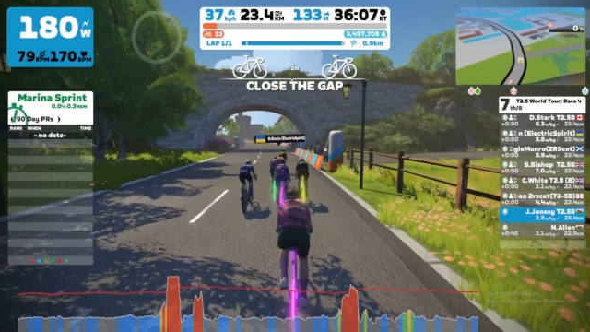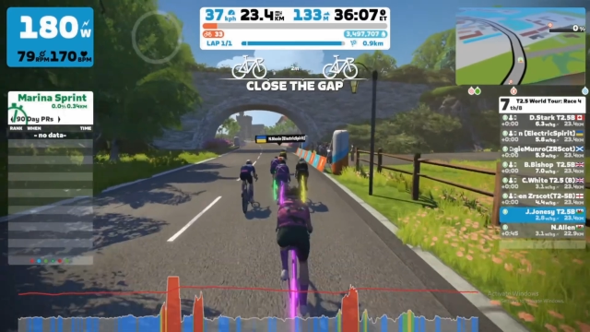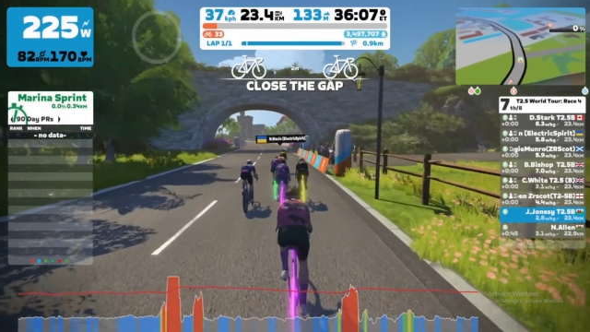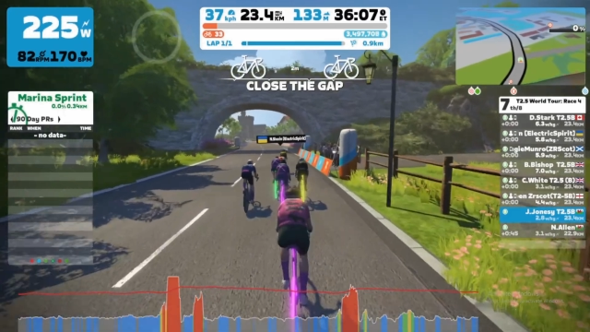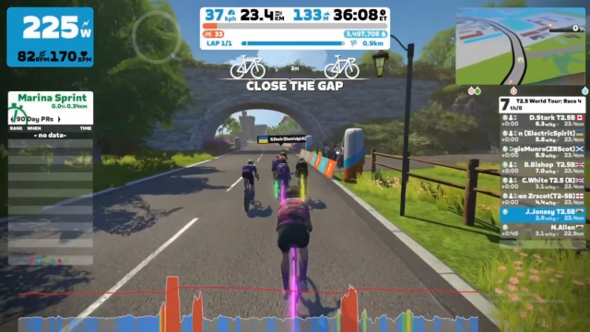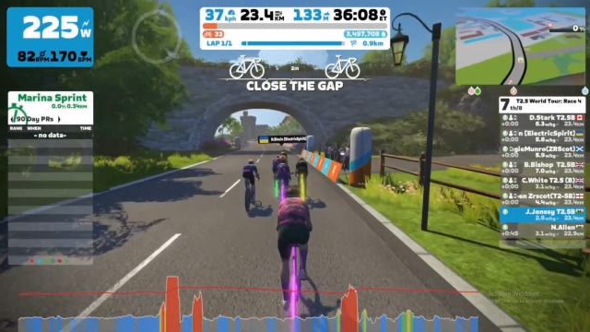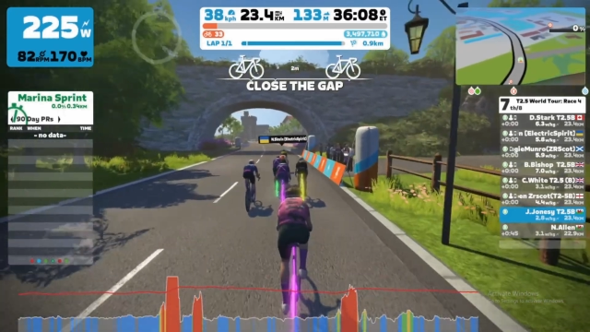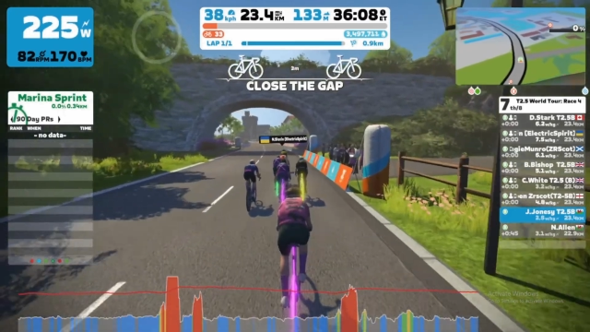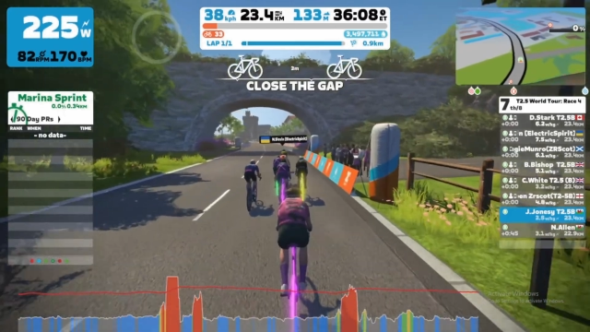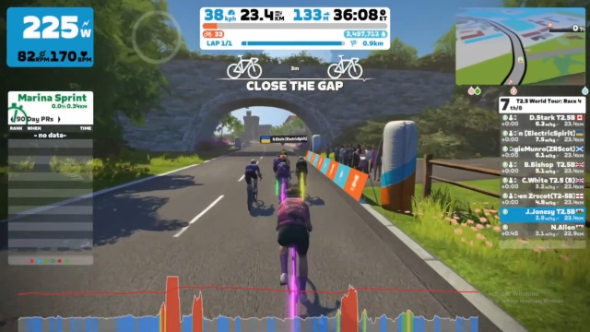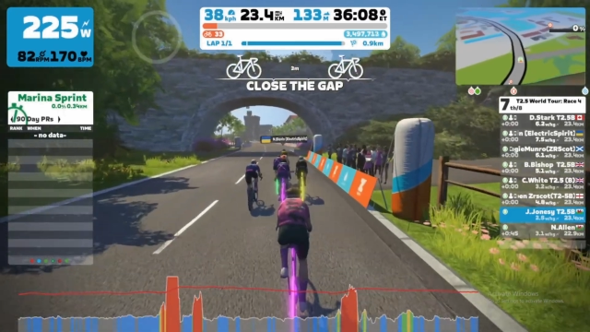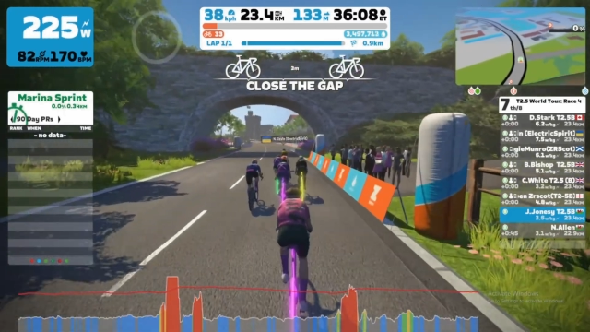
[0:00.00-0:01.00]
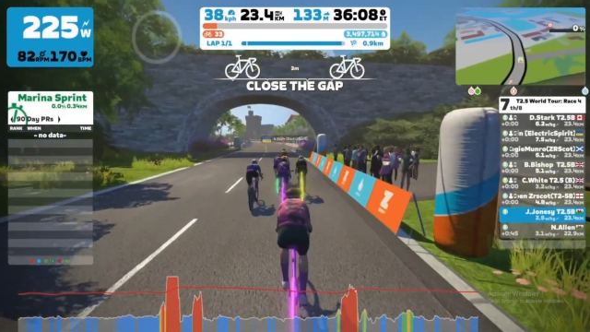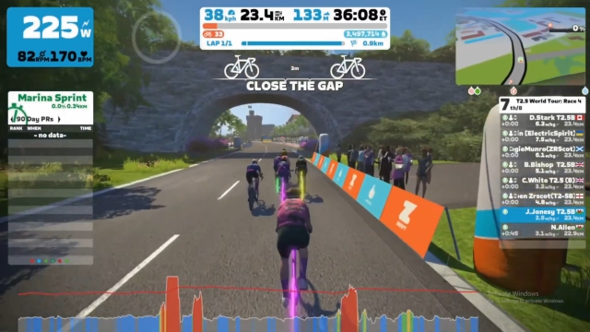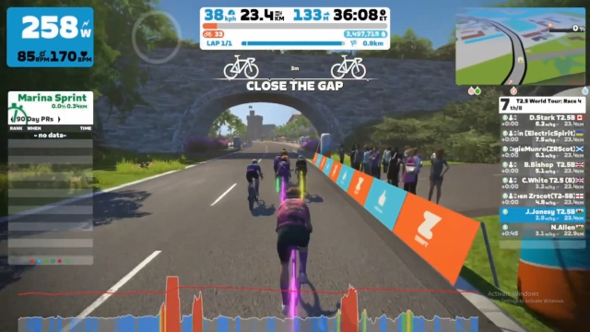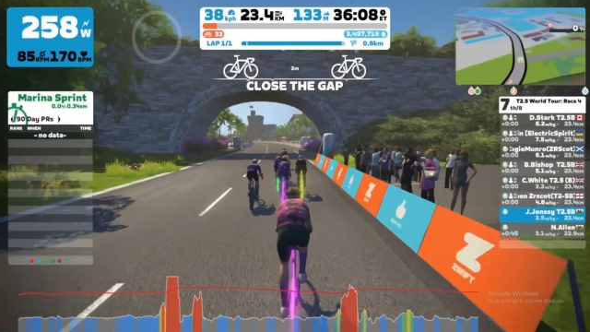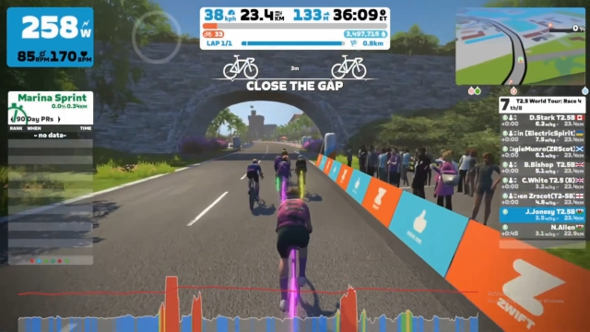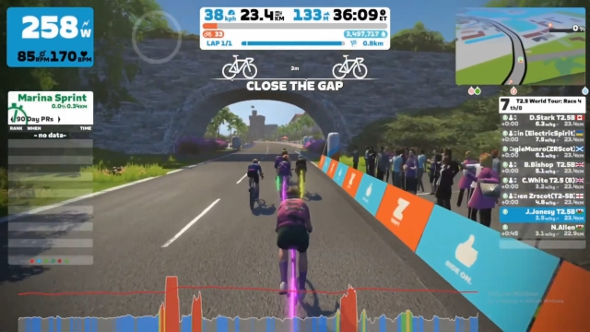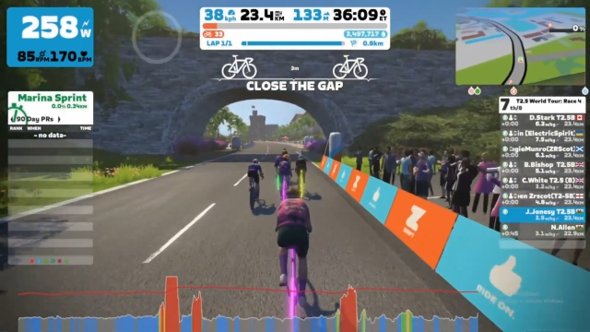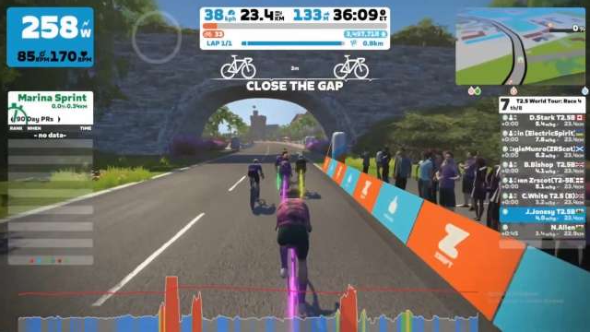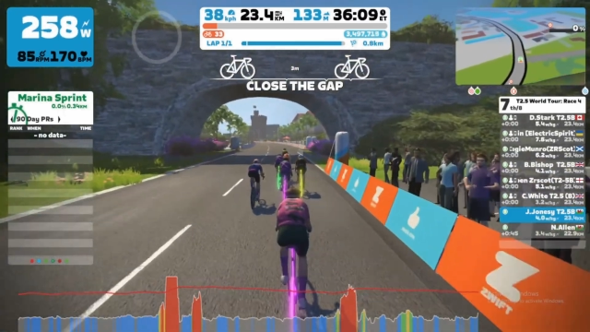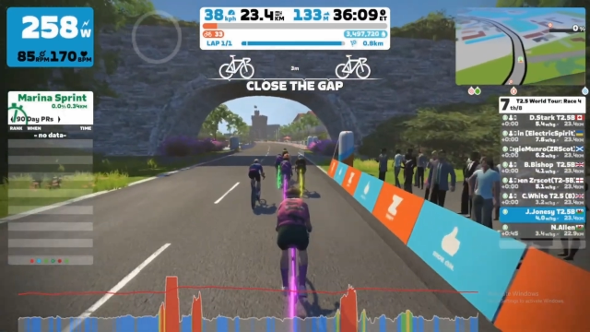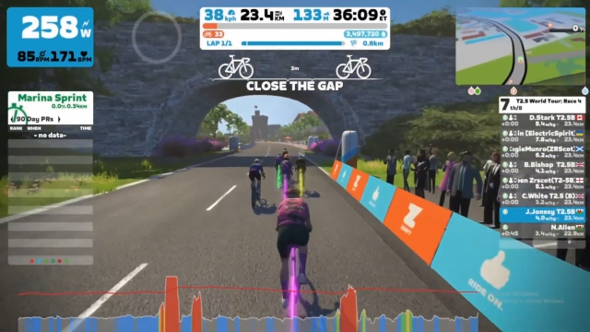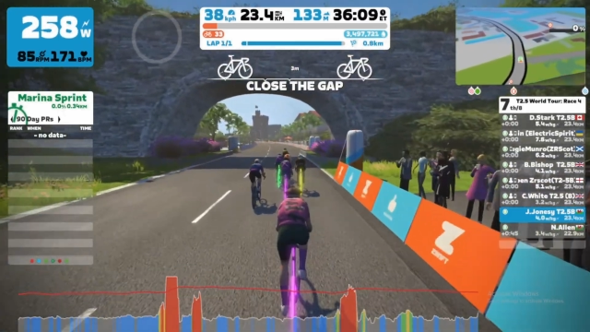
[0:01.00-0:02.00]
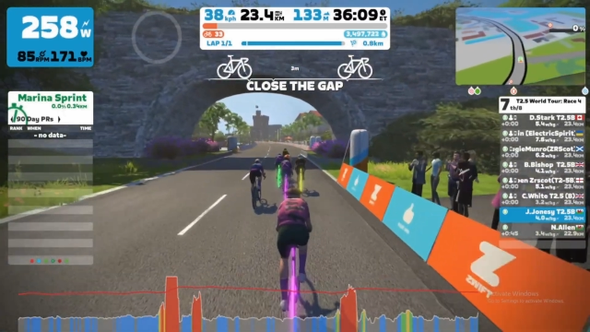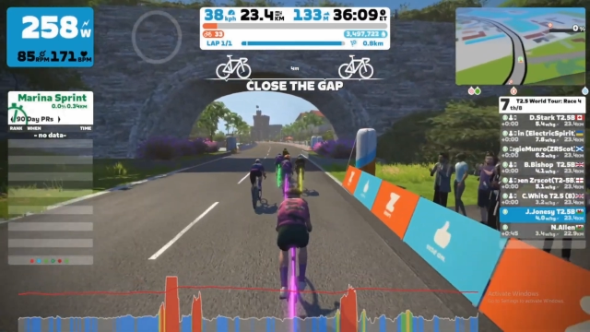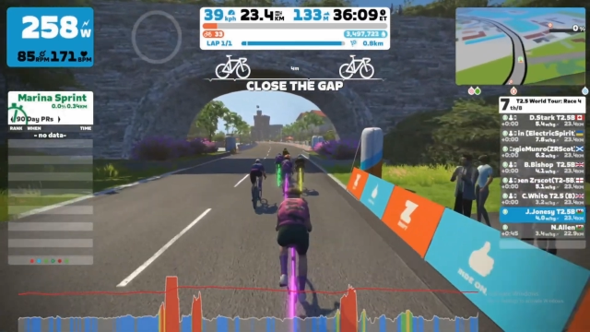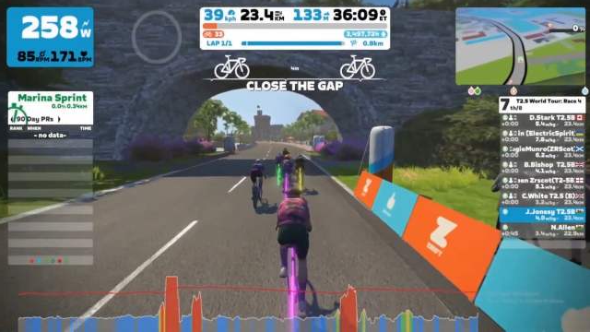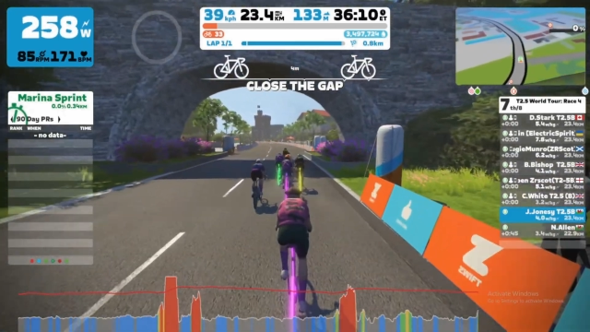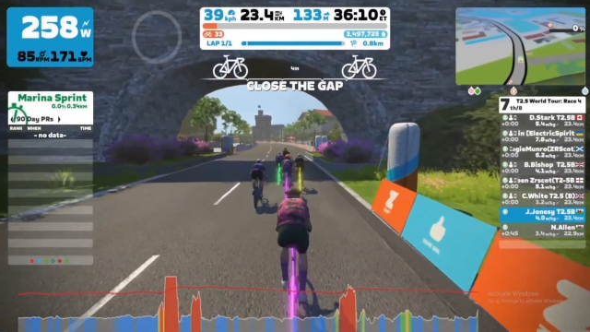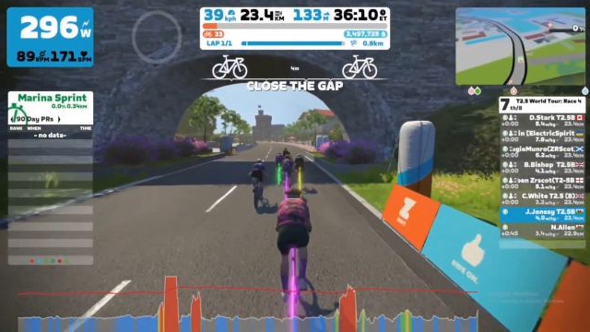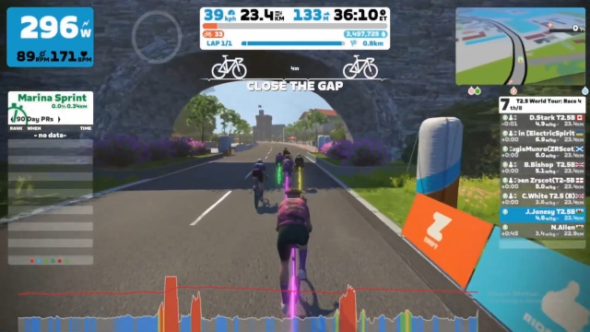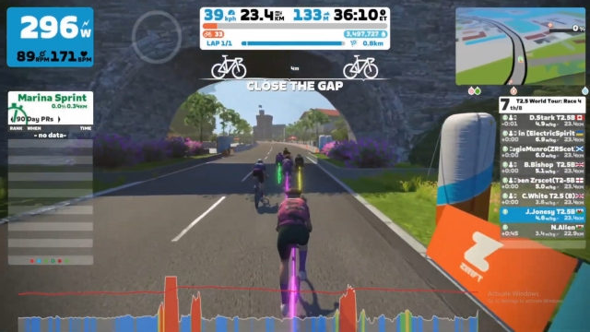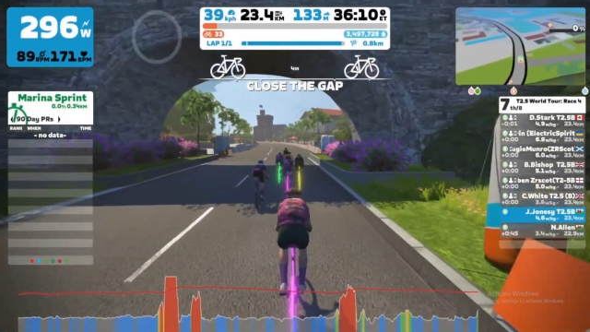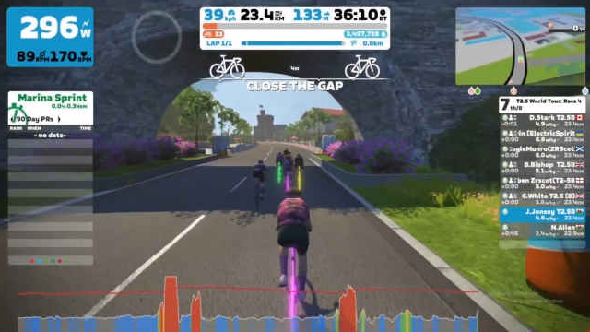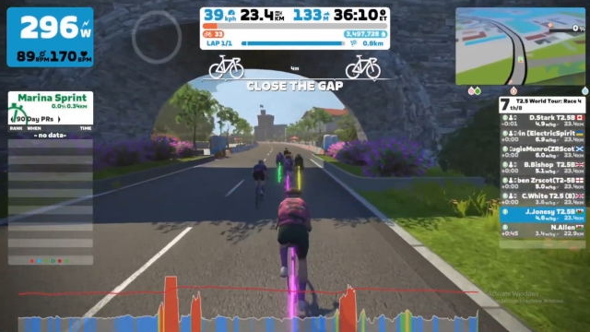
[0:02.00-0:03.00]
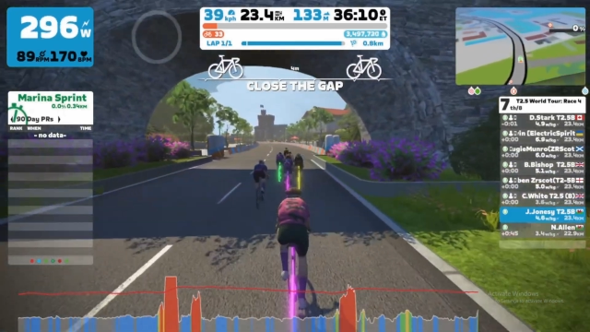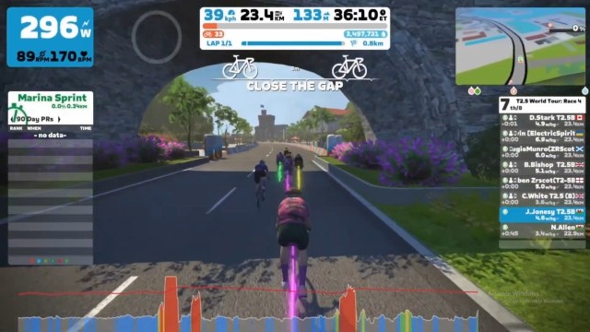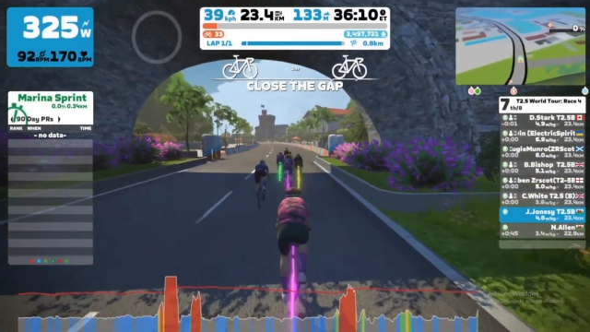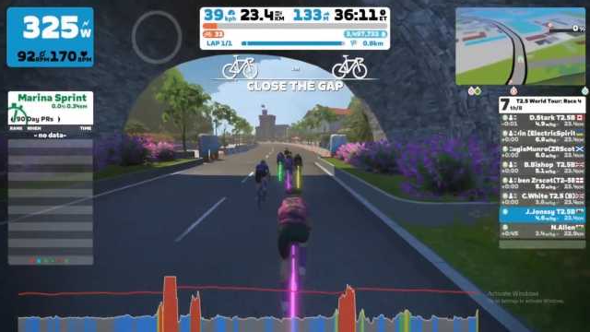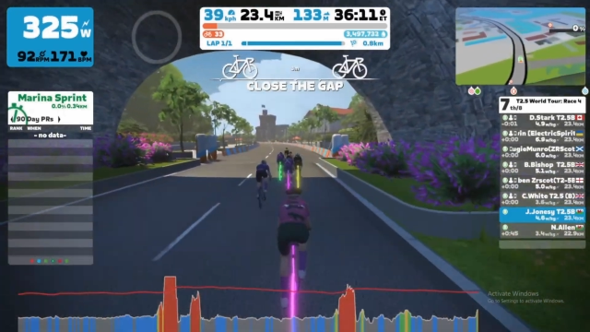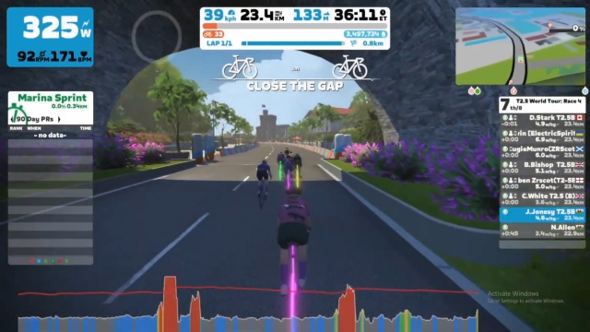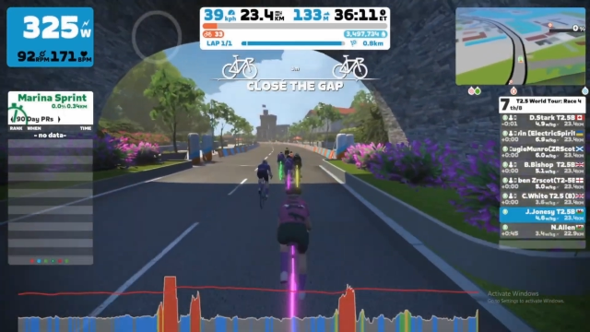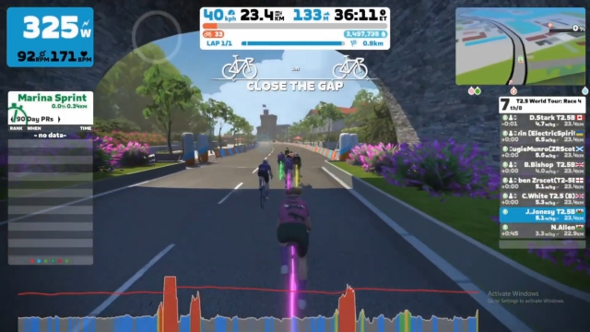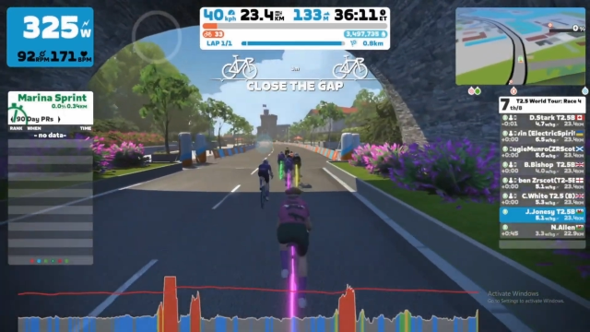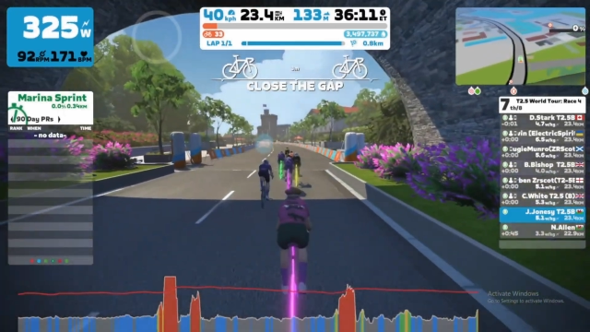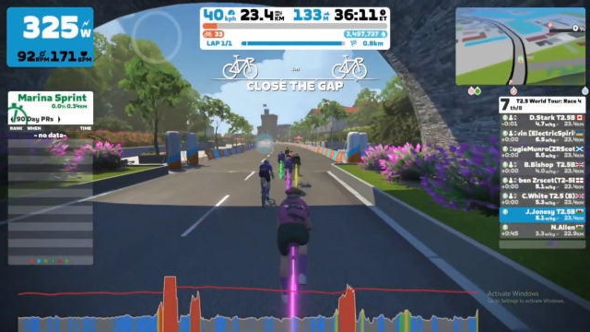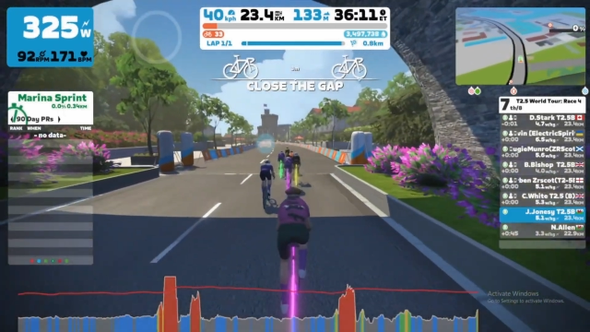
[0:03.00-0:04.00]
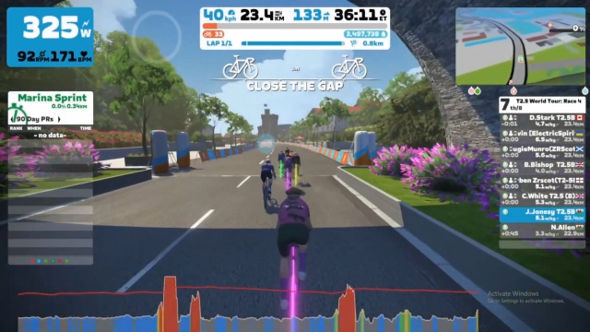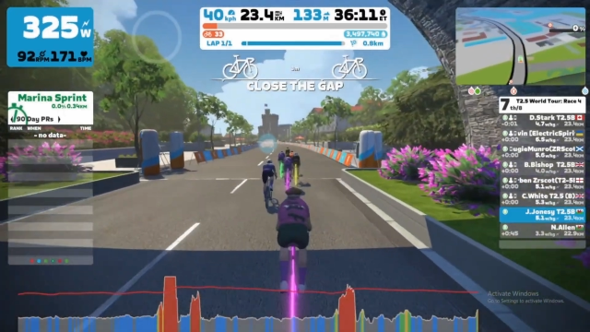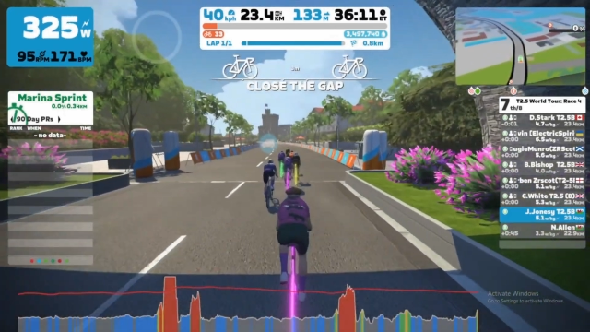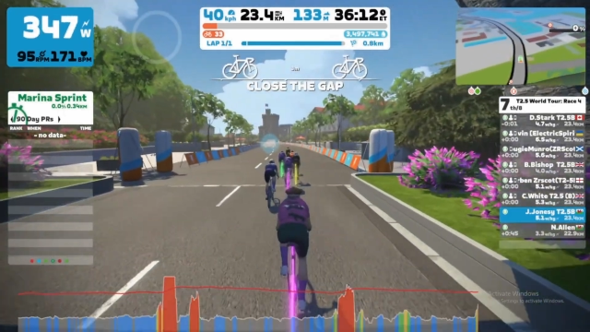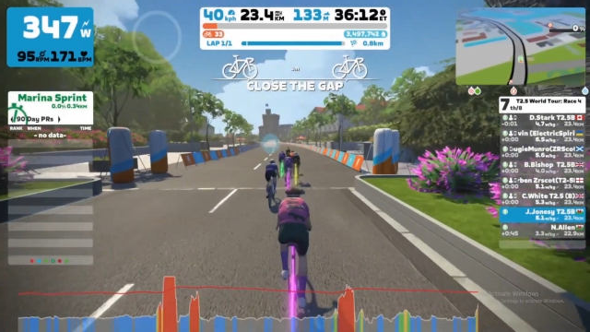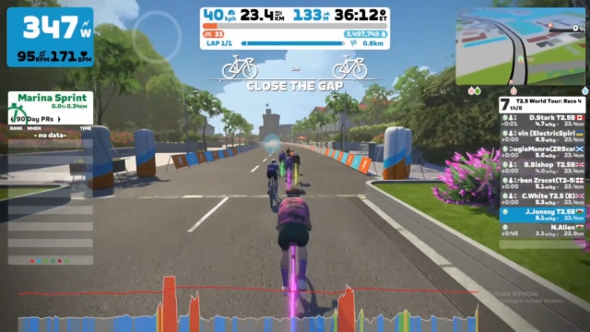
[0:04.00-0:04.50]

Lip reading: (no speaker visible)